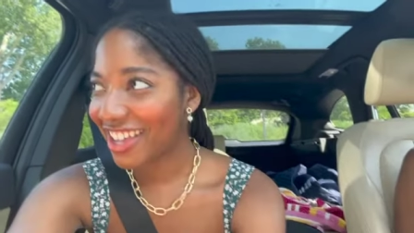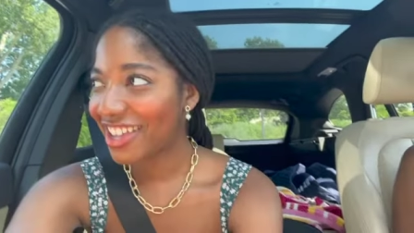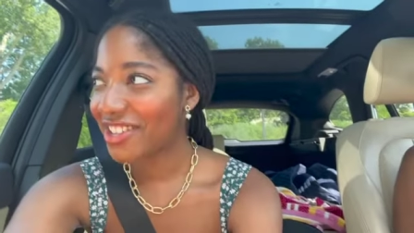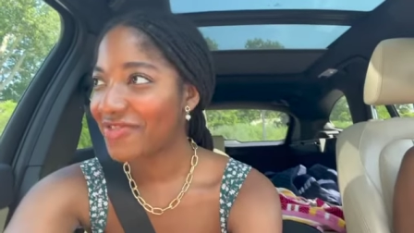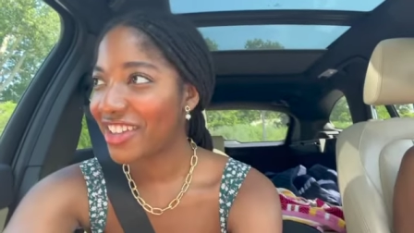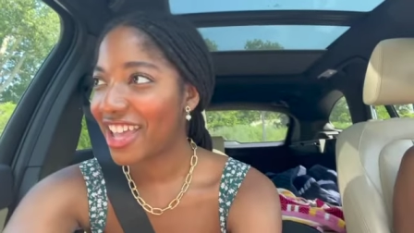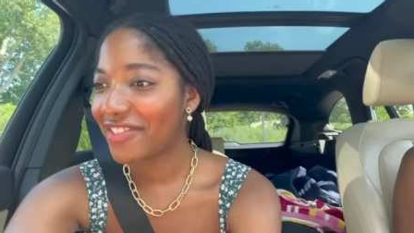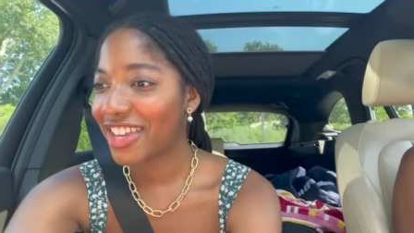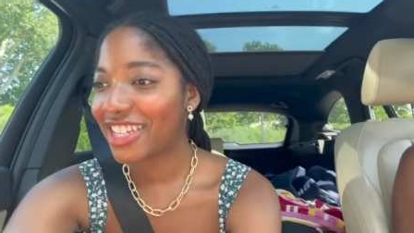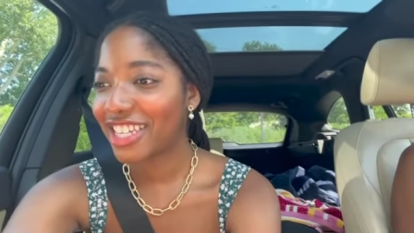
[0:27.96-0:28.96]
Um, but I'm
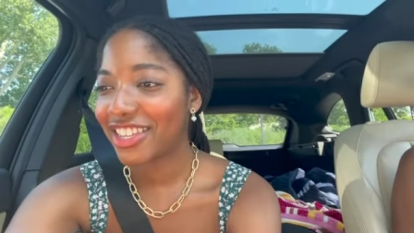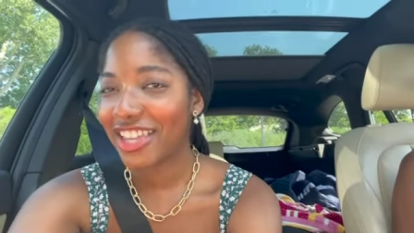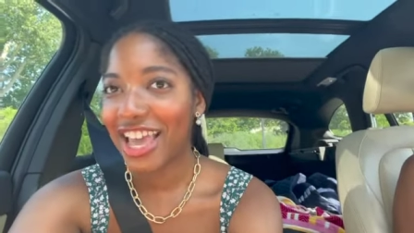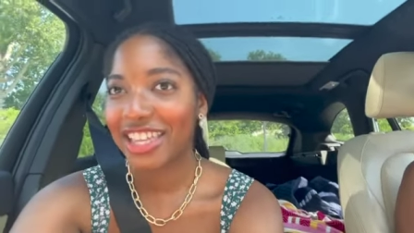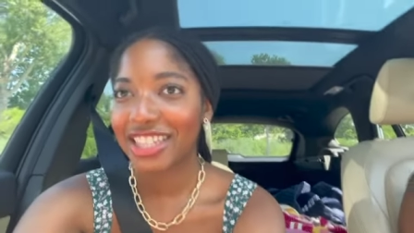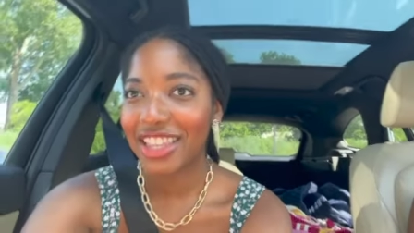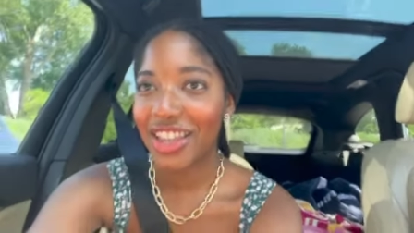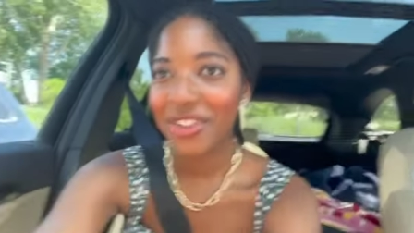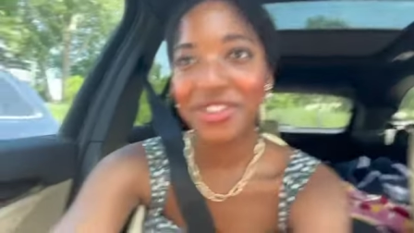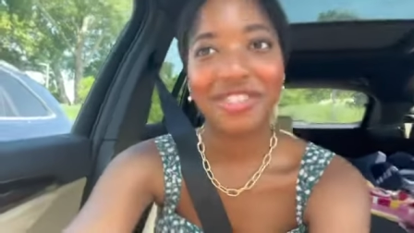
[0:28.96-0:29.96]
gonna take you guys
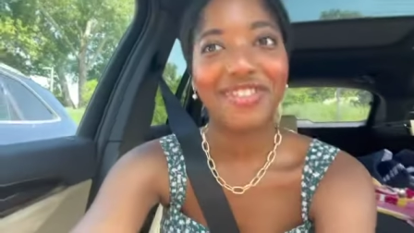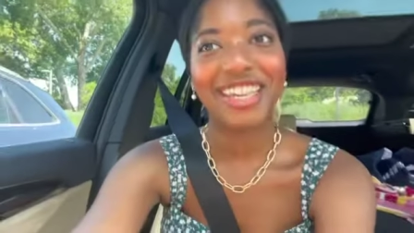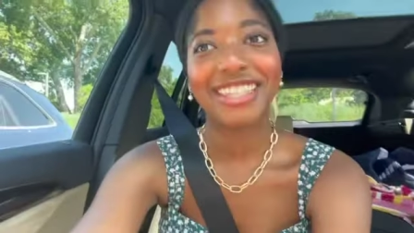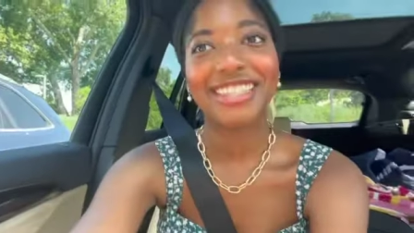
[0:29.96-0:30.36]
along with me